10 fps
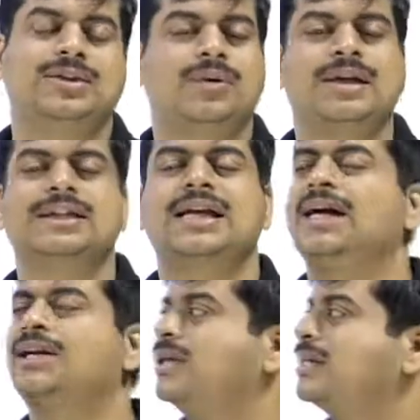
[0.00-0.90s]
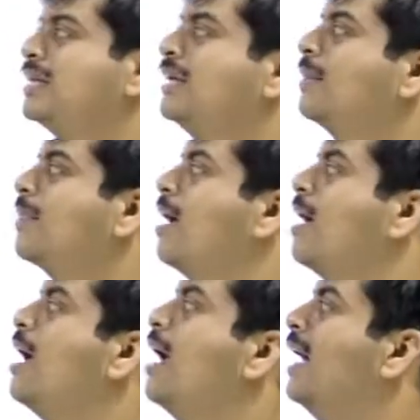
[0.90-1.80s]
So what is that? You can see
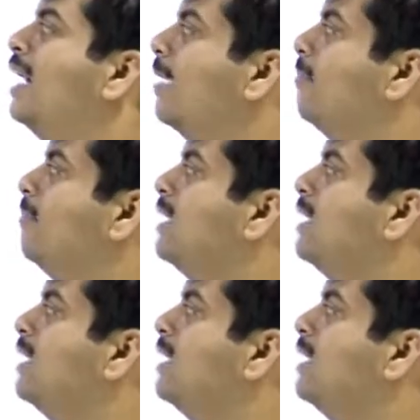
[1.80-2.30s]
a number